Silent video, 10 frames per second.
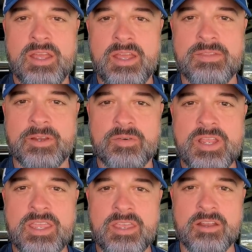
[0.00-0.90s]
And the
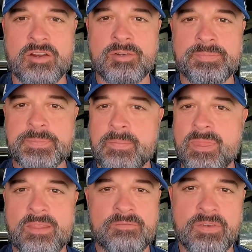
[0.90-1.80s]
creek here,
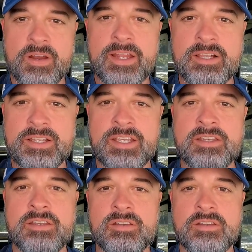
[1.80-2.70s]
very
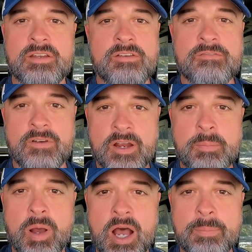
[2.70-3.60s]
clean,
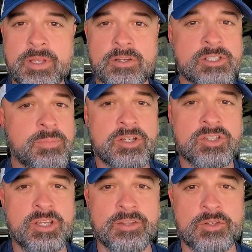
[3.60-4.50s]
very popular,
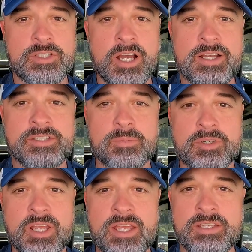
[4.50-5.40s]
especially on those hot summer
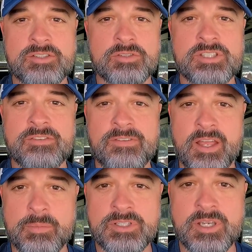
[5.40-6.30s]
days. You'll see
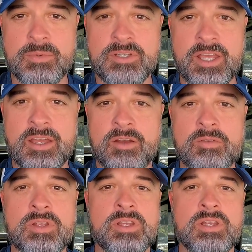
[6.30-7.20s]
families coming
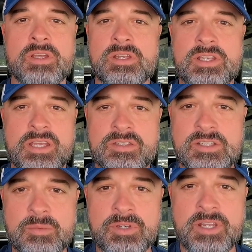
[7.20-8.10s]
down, kids
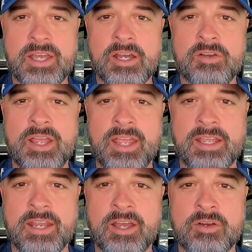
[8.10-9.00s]
coming down,
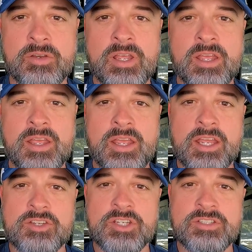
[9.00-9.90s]
hanging out.
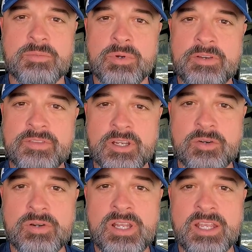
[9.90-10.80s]
And just above the
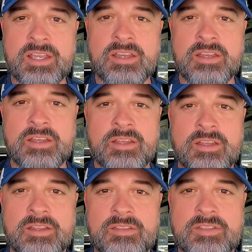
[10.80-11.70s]
creek,
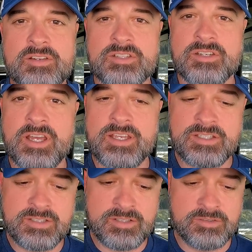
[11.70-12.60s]
there's a
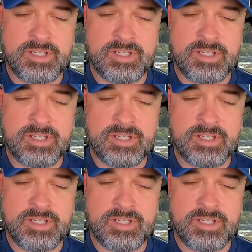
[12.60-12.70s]
nice little